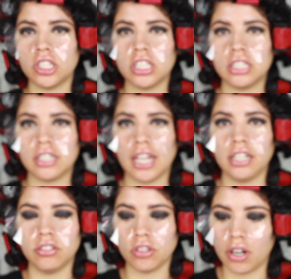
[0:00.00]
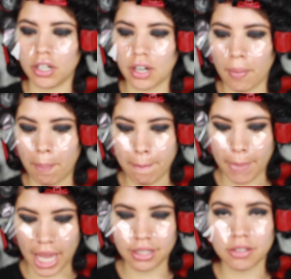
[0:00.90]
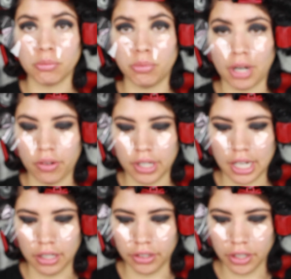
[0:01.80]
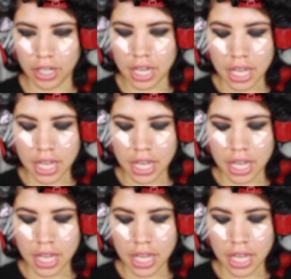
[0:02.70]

is just a dark matte brown color.